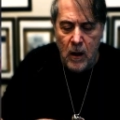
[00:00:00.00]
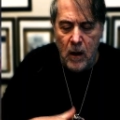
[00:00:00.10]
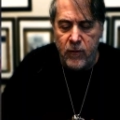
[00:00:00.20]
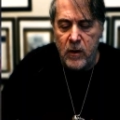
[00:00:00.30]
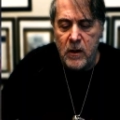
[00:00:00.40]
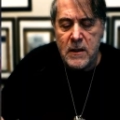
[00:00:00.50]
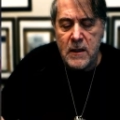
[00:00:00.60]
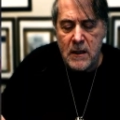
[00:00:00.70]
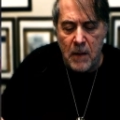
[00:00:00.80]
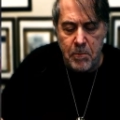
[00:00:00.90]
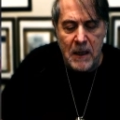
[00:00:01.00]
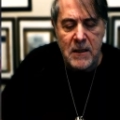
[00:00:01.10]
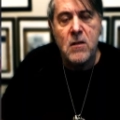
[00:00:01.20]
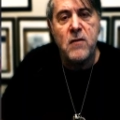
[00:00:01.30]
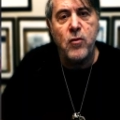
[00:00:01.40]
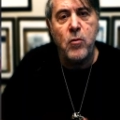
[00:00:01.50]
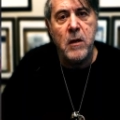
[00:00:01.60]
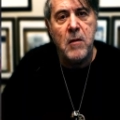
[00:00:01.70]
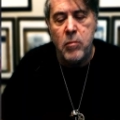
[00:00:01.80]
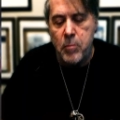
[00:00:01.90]
If there is a message for
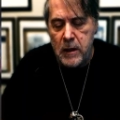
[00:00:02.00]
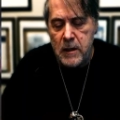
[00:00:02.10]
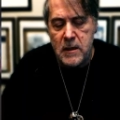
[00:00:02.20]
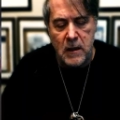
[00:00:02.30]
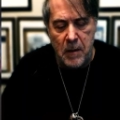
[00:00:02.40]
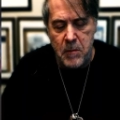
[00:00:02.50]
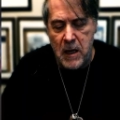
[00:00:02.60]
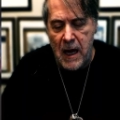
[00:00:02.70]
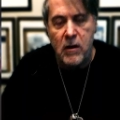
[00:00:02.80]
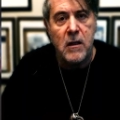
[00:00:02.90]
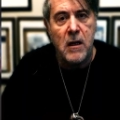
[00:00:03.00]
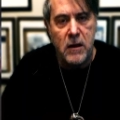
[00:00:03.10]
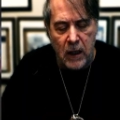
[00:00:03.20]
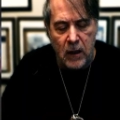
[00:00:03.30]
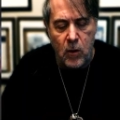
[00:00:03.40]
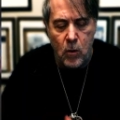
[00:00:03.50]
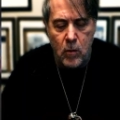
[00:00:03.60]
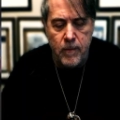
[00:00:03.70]
me, please let me have it. Thank you.